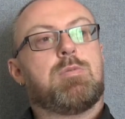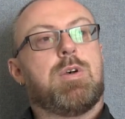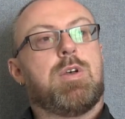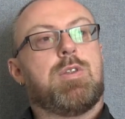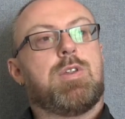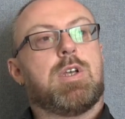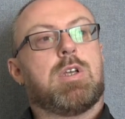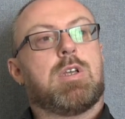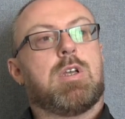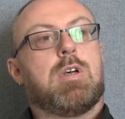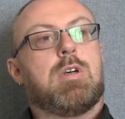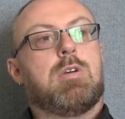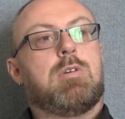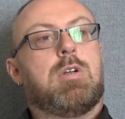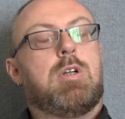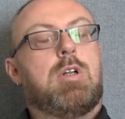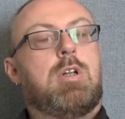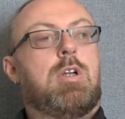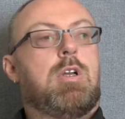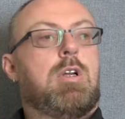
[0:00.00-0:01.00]
where they go,
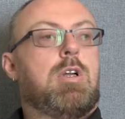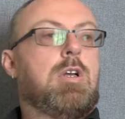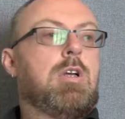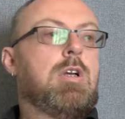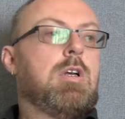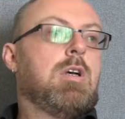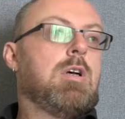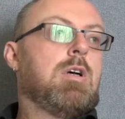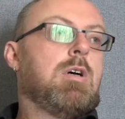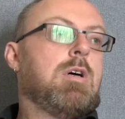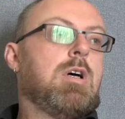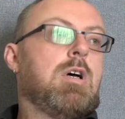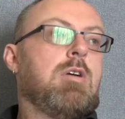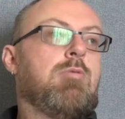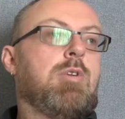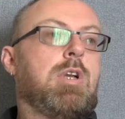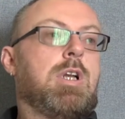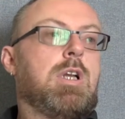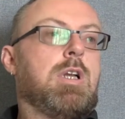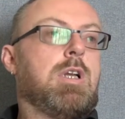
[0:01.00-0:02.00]
oh, I
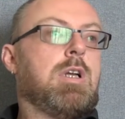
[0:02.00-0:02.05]
really